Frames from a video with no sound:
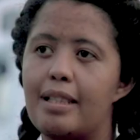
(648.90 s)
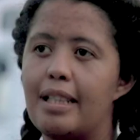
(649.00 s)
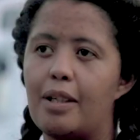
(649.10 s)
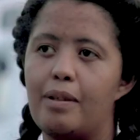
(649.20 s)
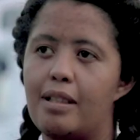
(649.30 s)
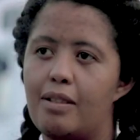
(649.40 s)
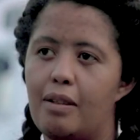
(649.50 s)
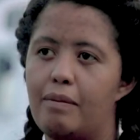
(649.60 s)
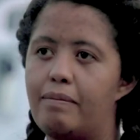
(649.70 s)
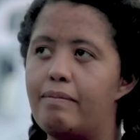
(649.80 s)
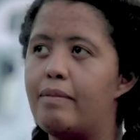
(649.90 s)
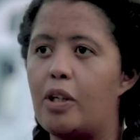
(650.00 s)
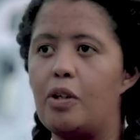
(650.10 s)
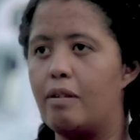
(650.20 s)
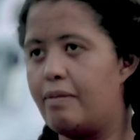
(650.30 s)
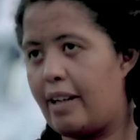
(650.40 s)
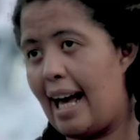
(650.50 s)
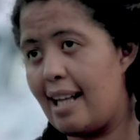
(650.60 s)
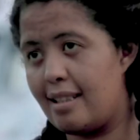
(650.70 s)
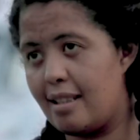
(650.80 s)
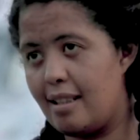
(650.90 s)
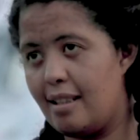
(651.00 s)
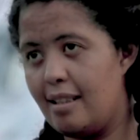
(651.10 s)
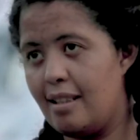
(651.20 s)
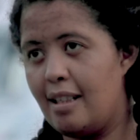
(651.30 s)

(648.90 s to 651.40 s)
the secrets of the cure for cancer.